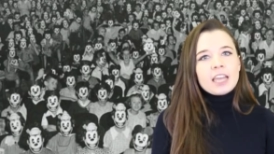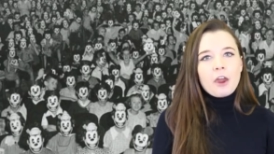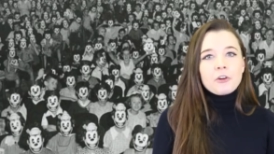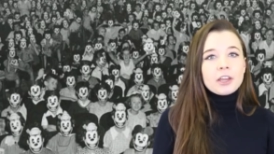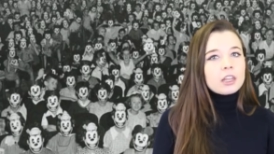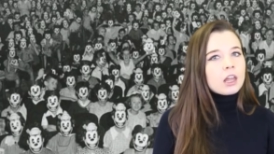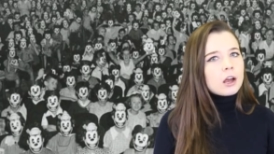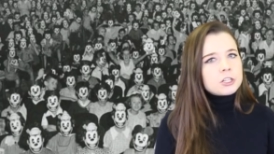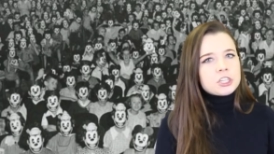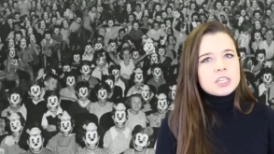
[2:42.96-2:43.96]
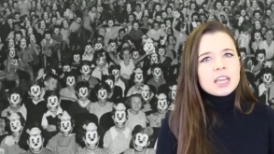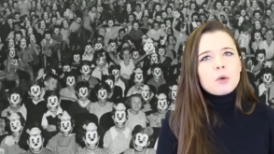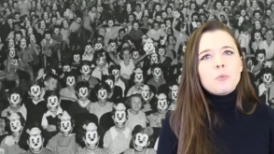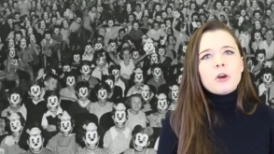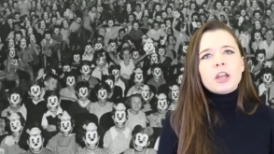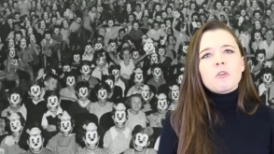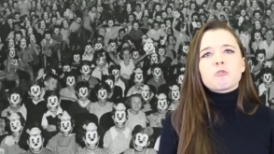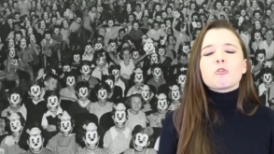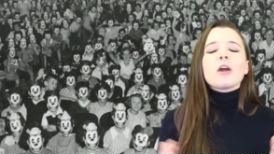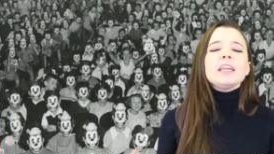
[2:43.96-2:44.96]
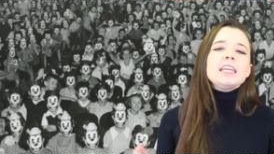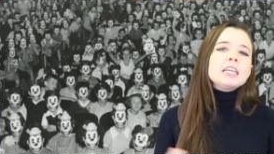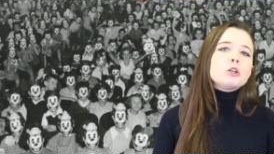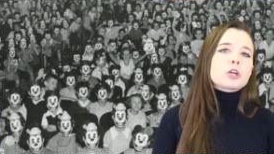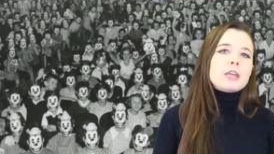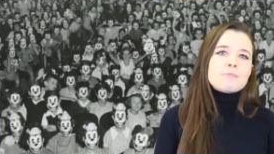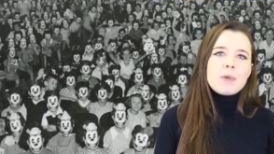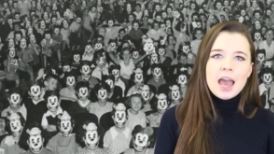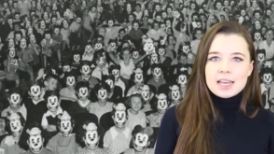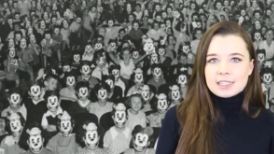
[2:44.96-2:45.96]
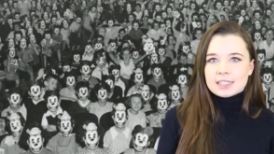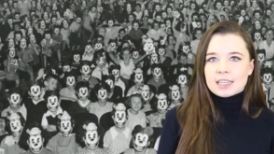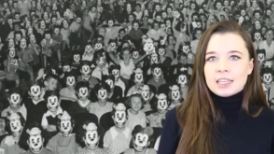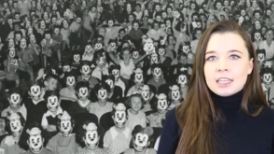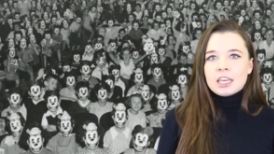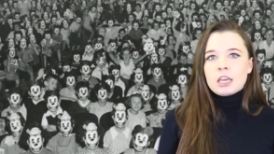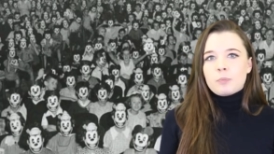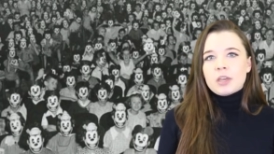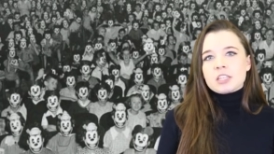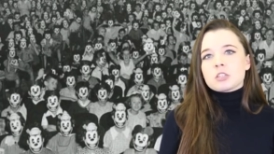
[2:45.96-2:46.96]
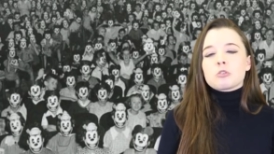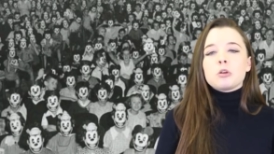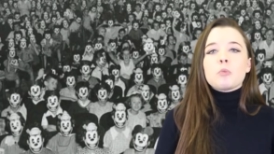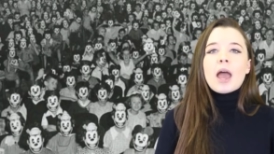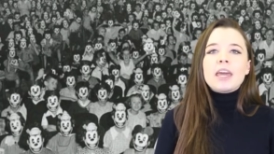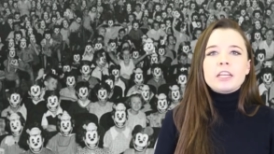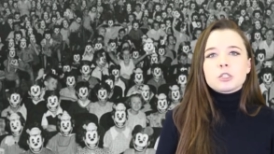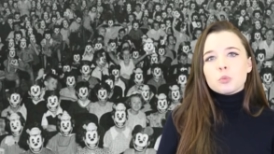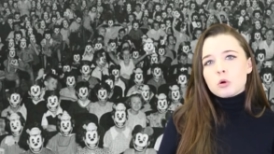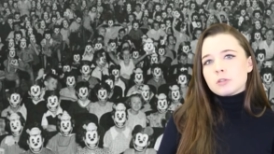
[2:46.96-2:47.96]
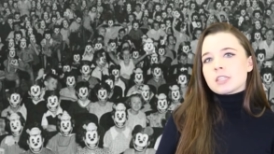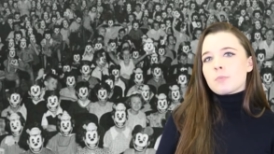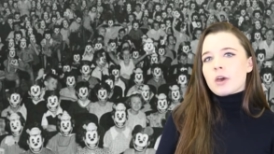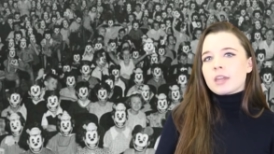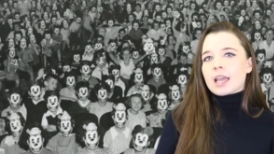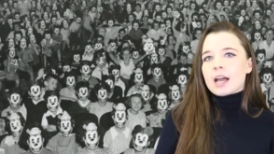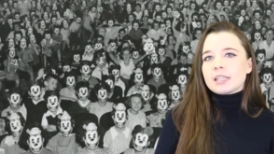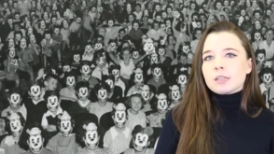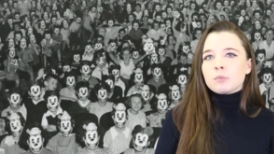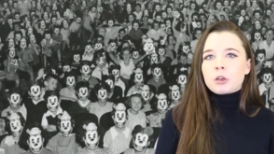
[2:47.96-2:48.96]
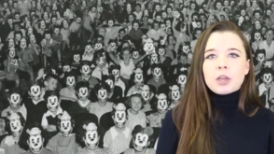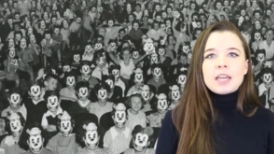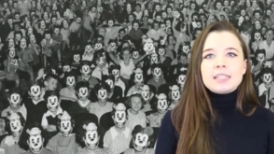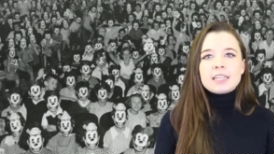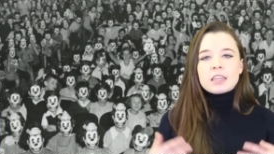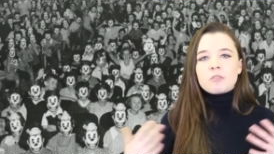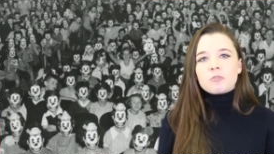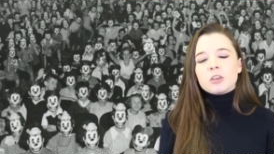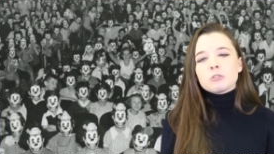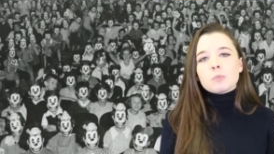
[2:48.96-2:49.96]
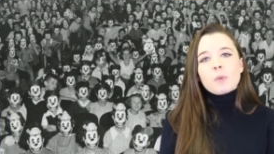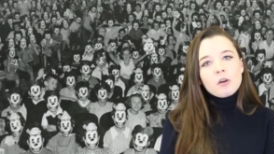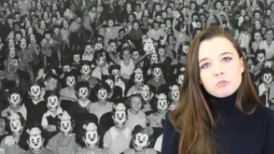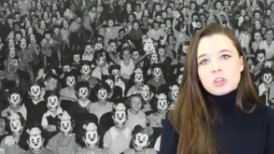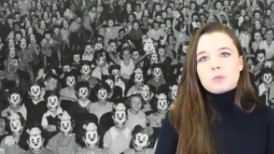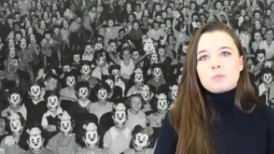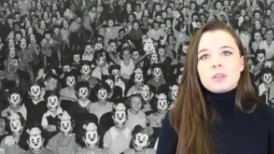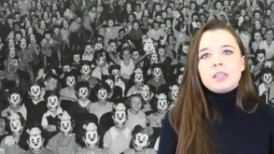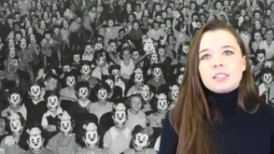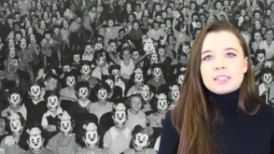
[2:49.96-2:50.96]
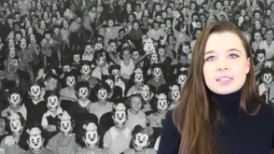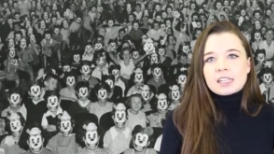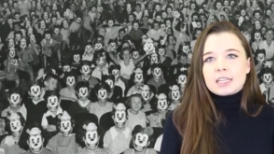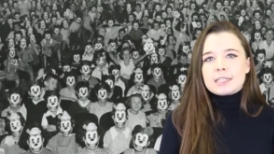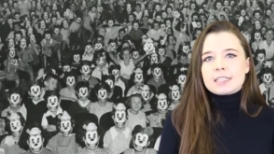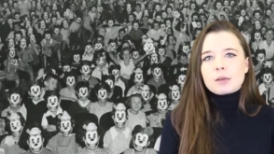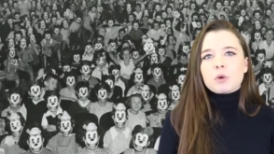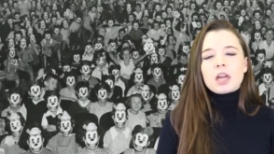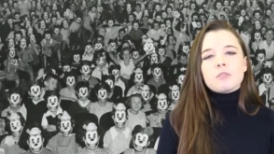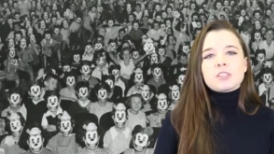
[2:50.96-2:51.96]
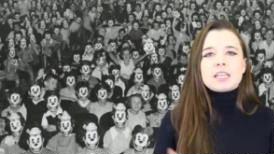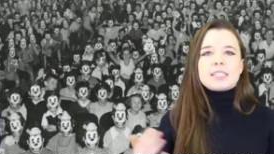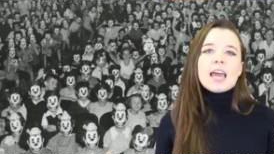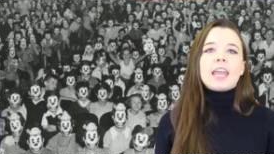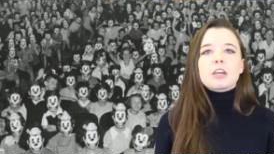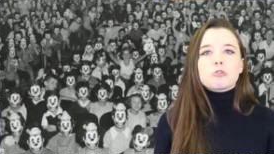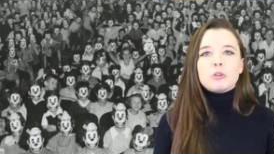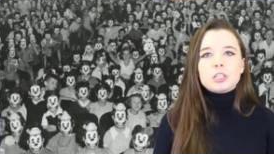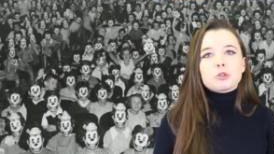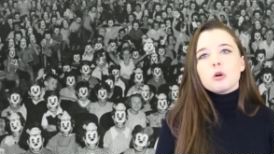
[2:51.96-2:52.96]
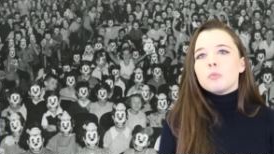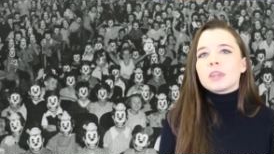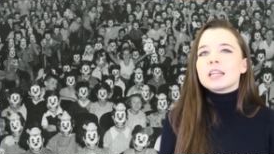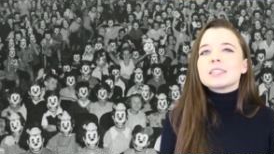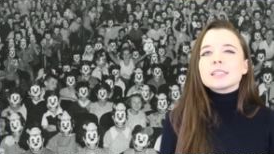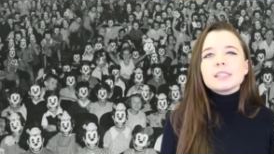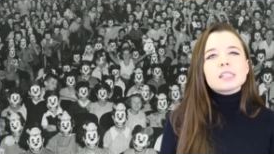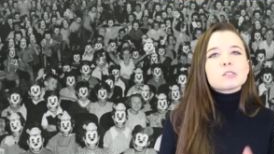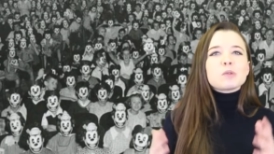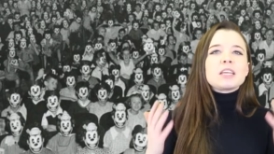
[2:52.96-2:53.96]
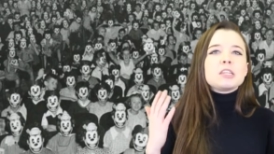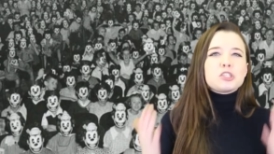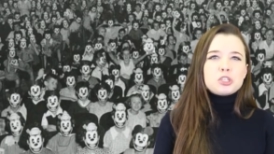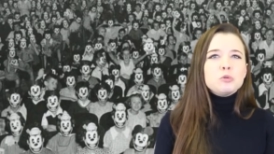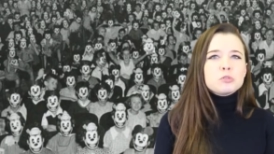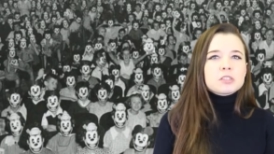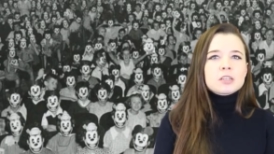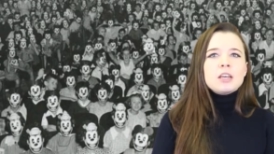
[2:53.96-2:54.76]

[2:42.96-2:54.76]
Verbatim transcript: carrying a large stick and wearing a frightening looking mask. It appears the group were heading towards the burning item located in the field above them. This is clearly some kind of satanic ritual, but that doesn't explain the suits,